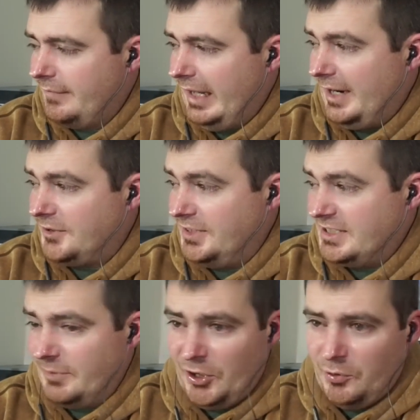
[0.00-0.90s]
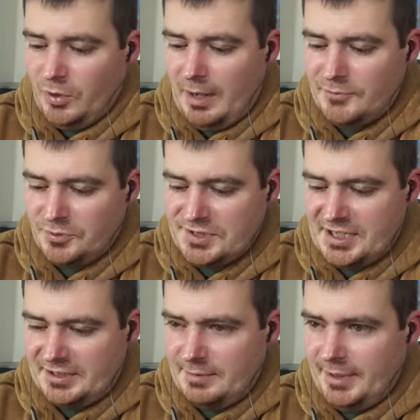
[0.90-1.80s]
Actually, some of their rums were
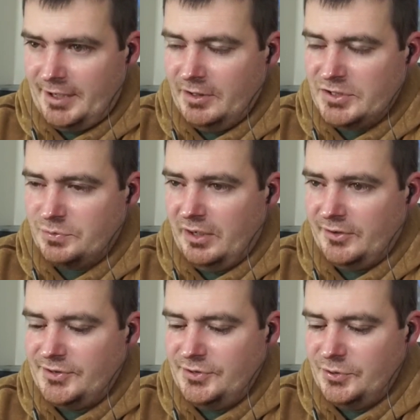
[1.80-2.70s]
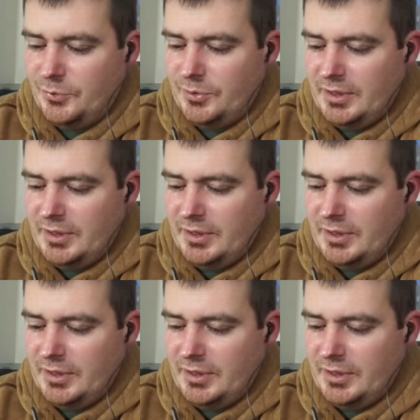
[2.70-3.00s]
selling better as well, too.